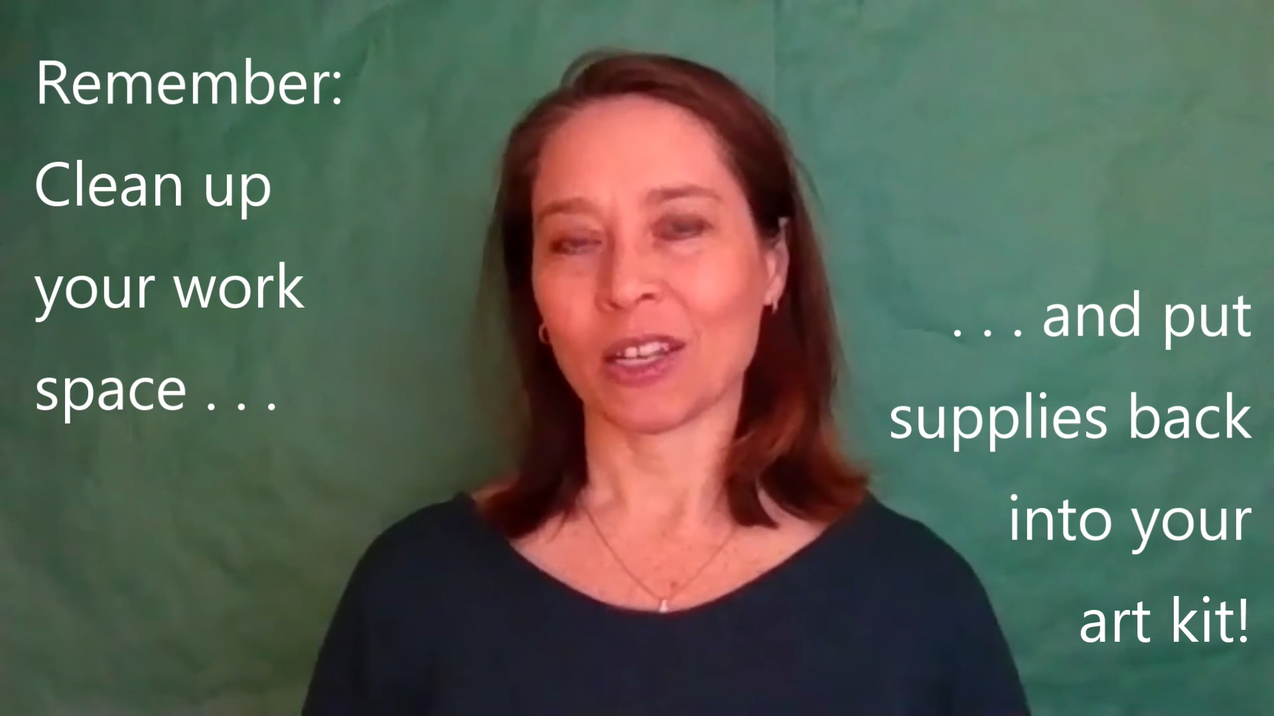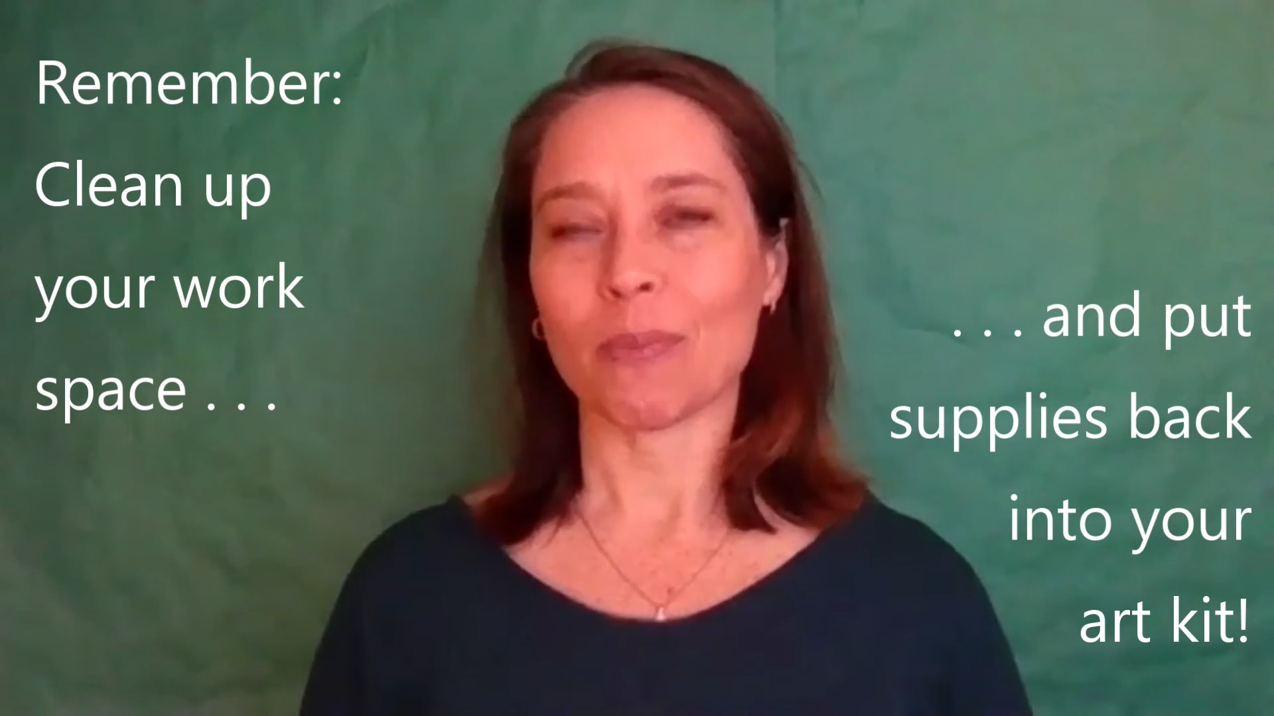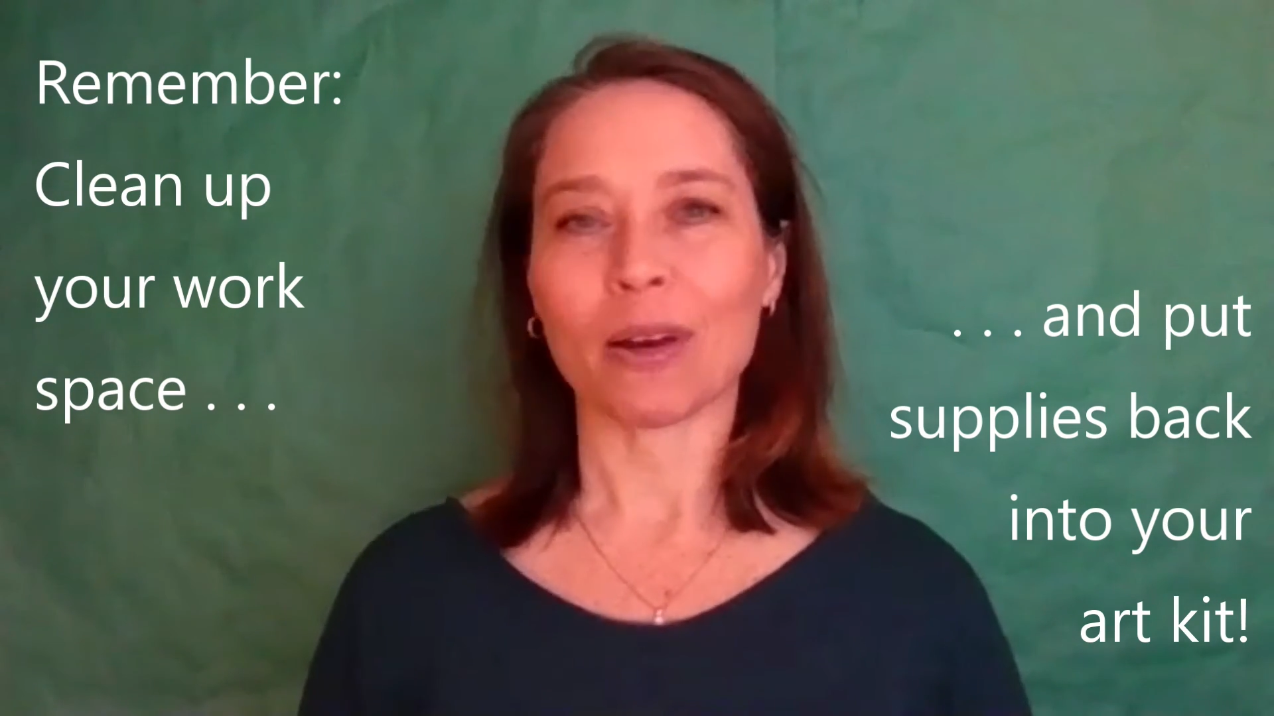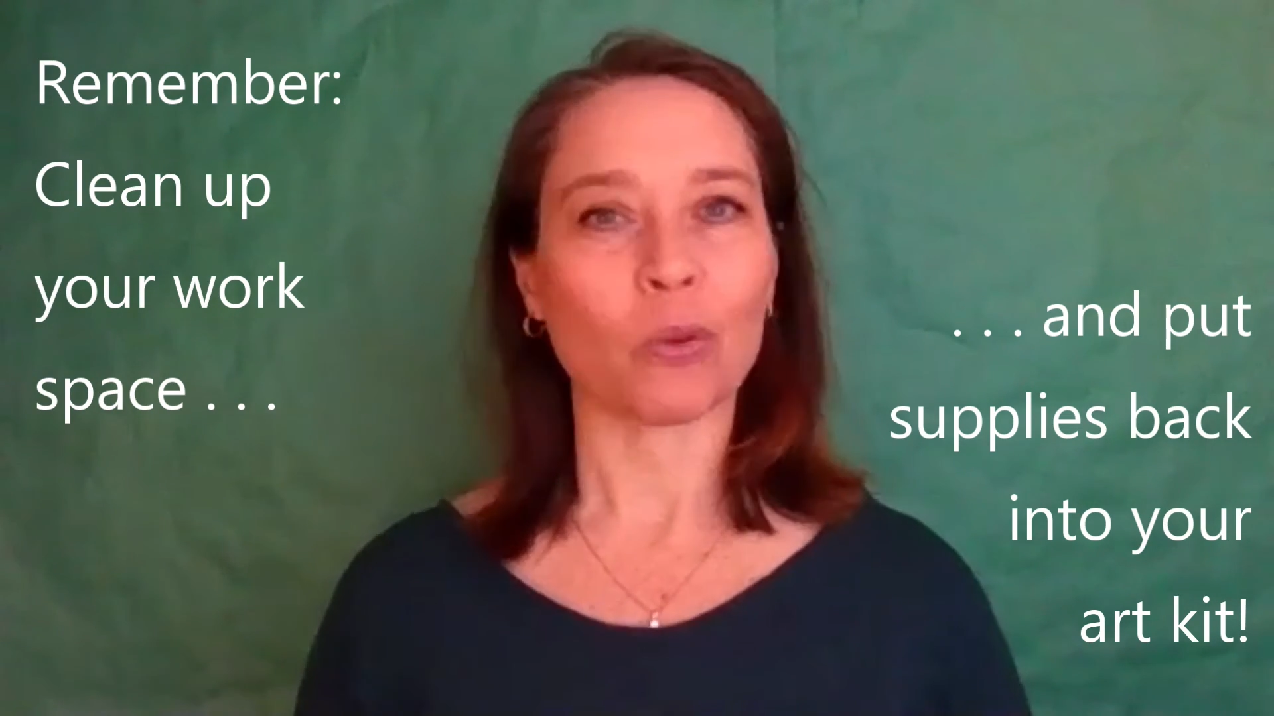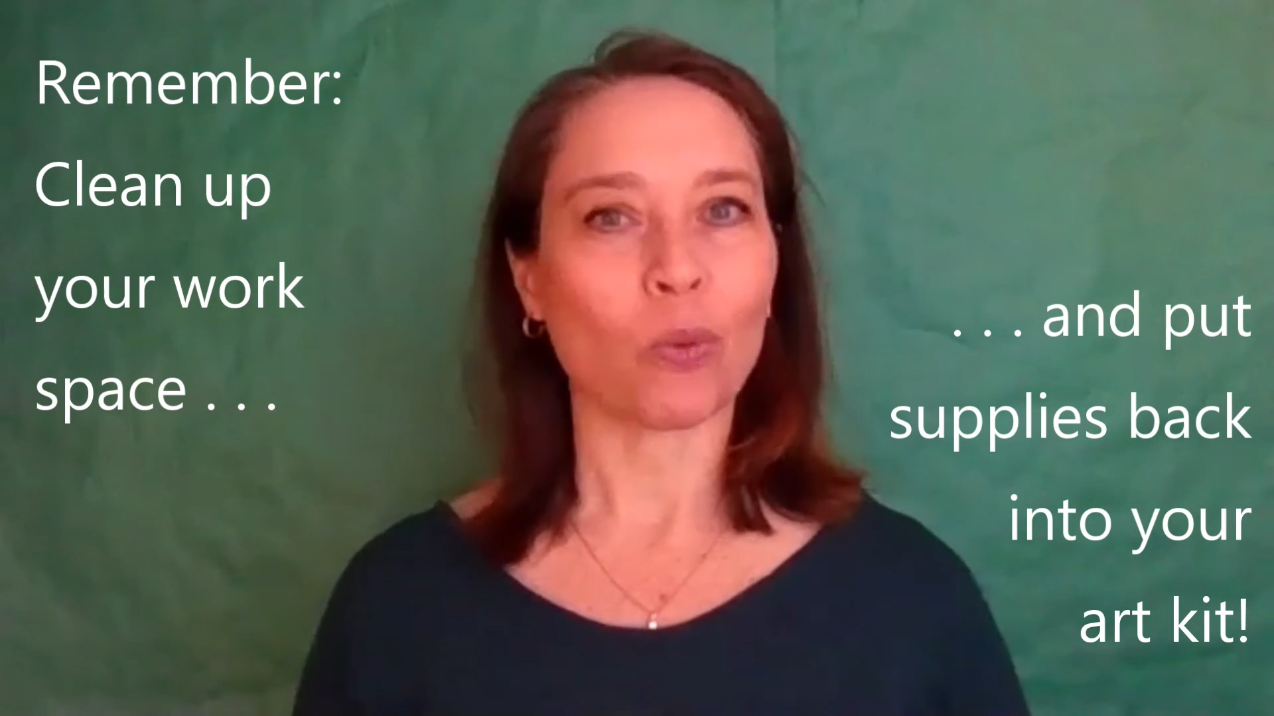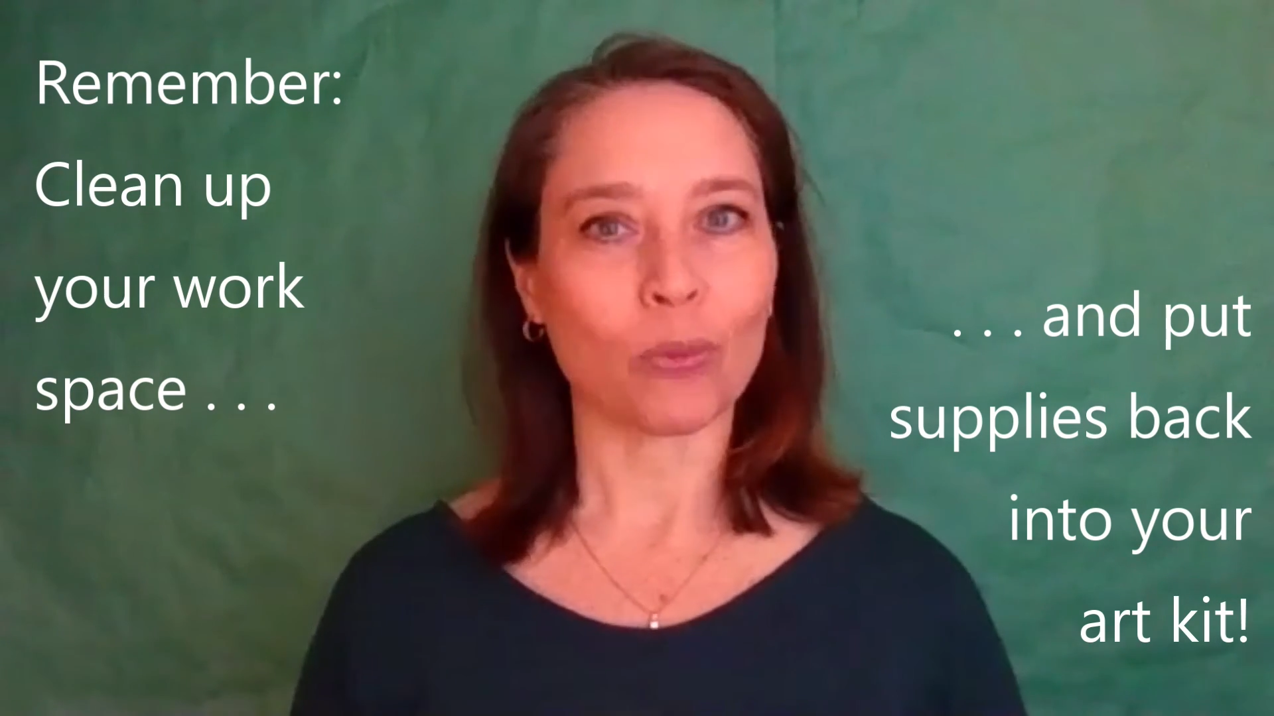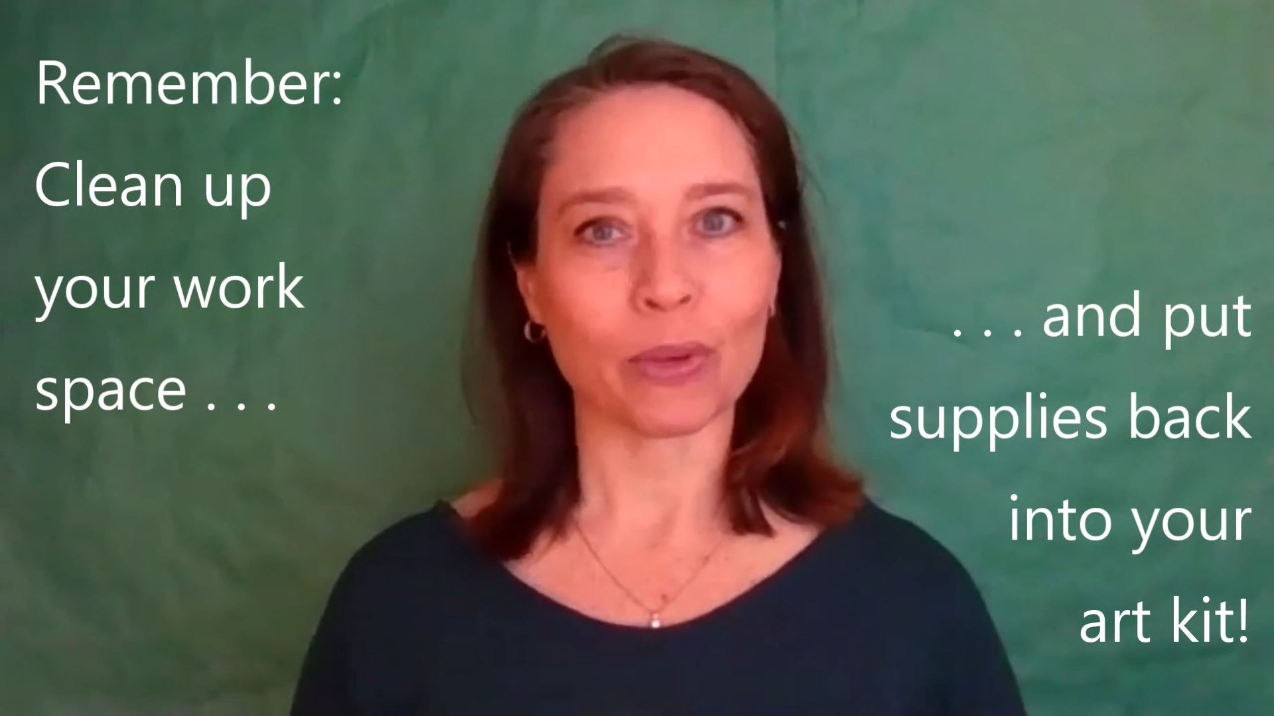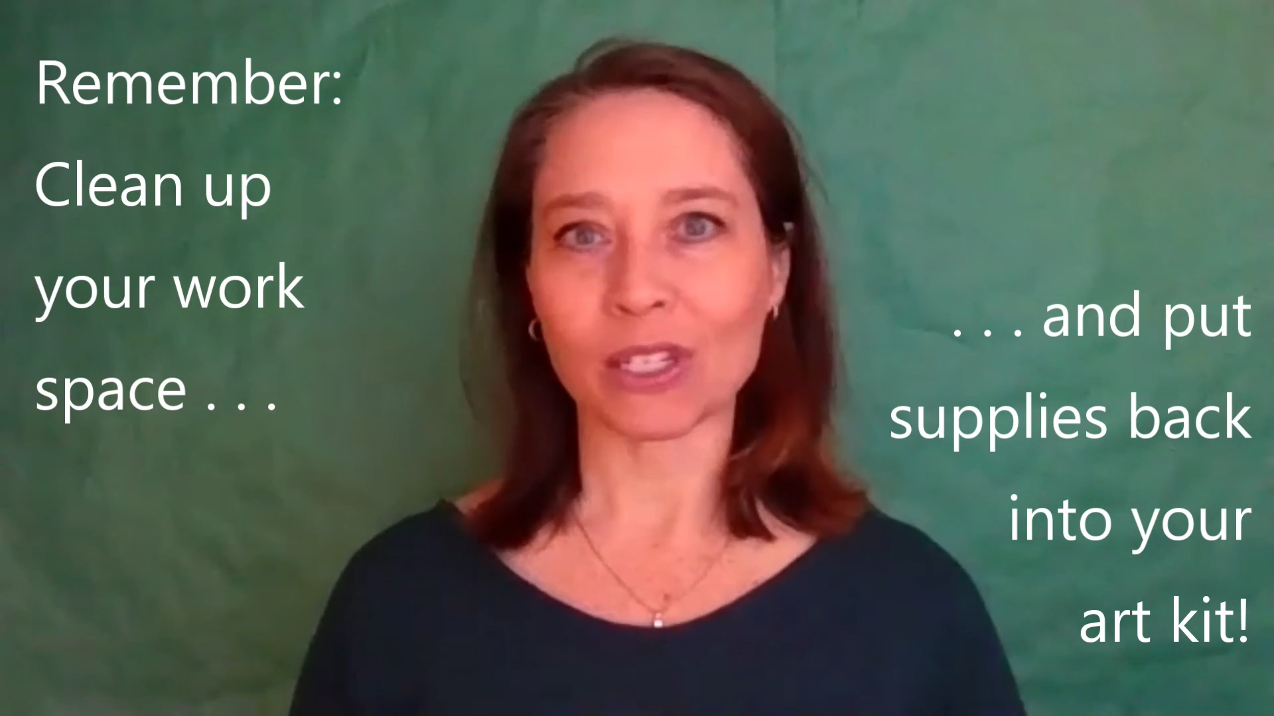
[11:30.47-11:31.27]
No matter what